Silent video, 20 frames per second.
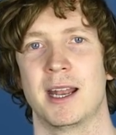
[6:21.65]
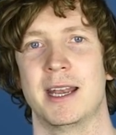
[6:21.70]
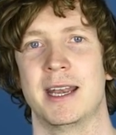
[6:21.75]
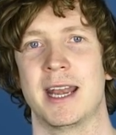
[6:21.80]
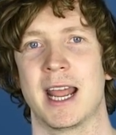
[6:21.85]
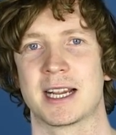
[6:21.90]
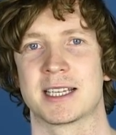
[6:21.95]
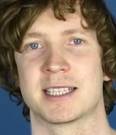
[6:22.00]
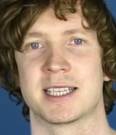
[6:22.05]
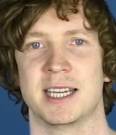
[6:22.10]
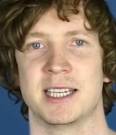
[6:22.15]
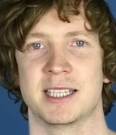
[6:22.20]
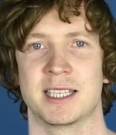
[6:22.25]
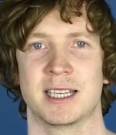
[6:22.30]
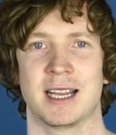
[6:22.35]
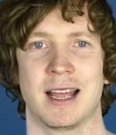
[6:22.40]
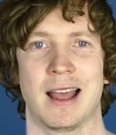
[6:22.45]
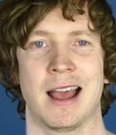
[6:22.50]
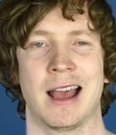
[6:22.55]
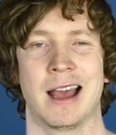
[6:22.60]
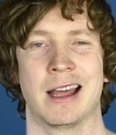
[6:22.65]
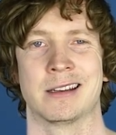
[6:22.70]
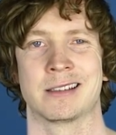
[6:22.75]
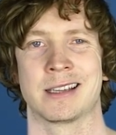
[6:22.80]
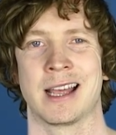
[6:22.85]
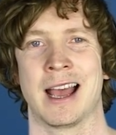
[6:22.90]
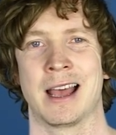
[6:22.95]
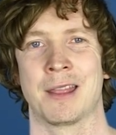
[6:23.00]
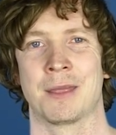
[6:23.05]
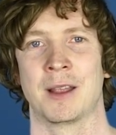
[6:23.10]
next season and
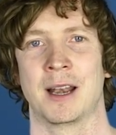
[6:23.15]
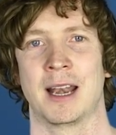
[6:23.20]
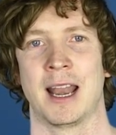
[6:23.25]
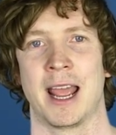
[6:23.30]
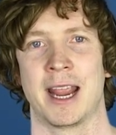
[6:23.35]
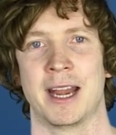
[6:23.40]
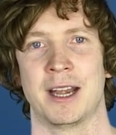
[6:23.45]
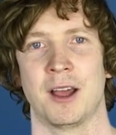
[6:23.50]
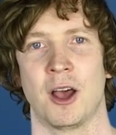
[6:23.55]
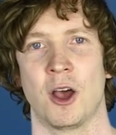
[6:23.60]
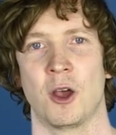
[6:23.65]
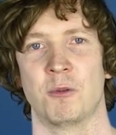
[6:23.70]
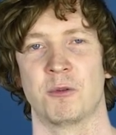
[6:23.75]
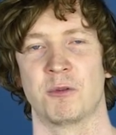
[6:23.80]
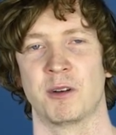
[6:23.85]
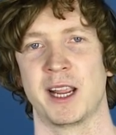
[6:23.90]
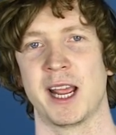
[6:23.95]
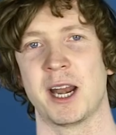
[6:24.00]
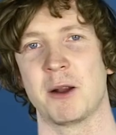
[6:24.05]
at the lane, hopefully.